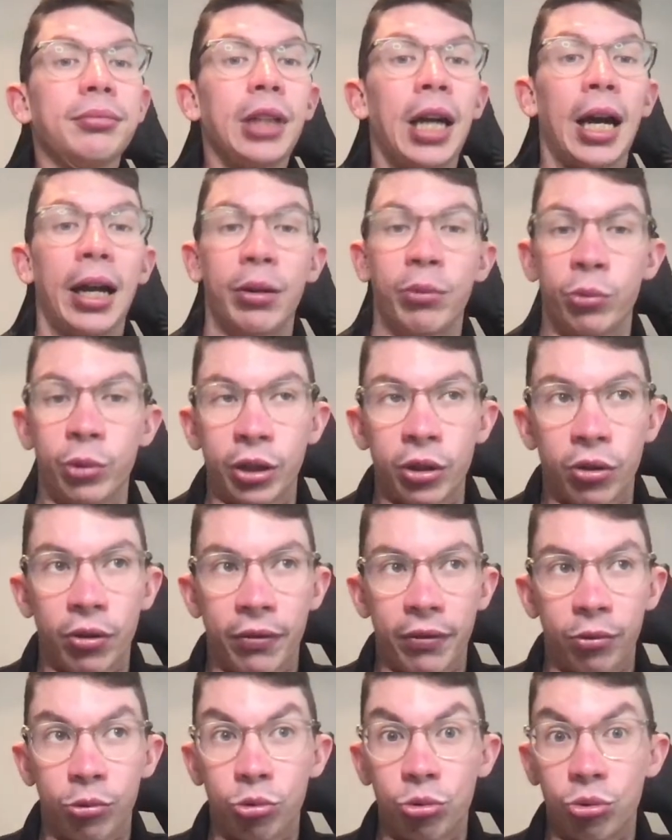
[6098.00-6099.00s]
And we all,
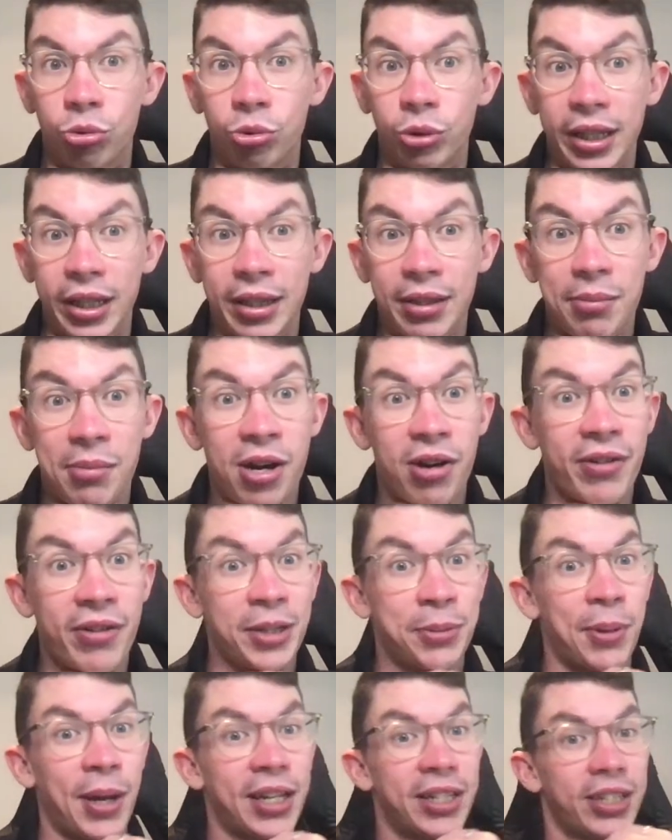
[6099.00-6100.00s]
the
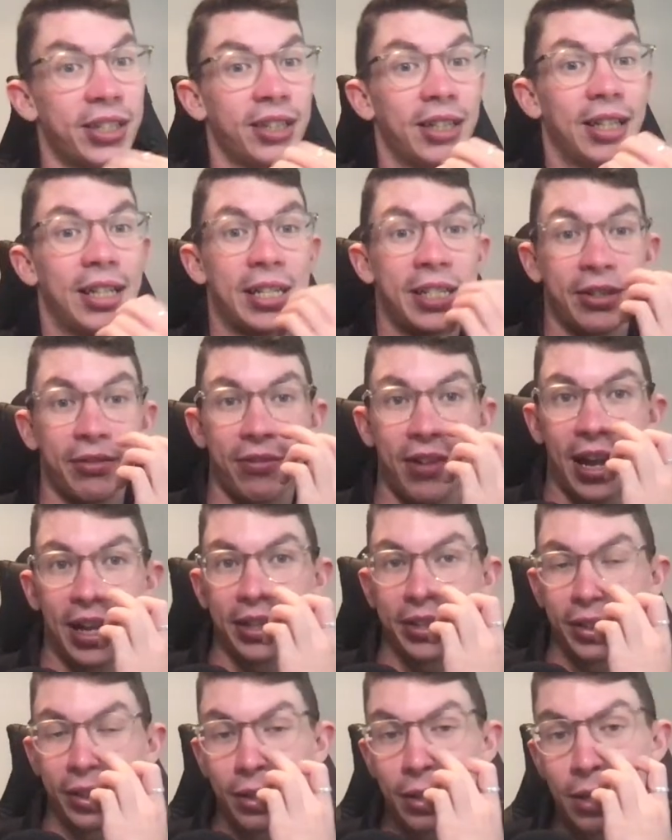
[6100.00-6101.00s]
Mahrez pasta, that is a
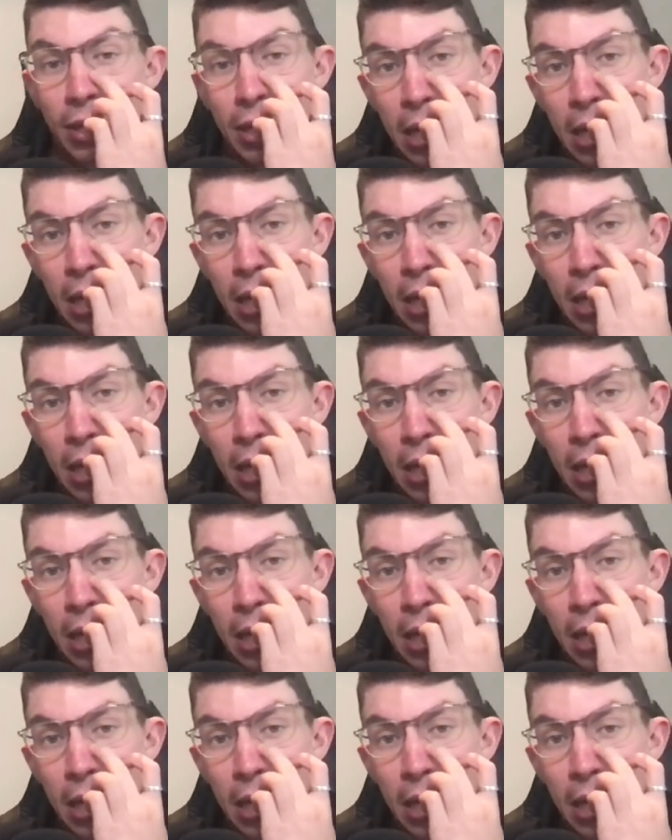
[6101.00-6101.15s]
factor.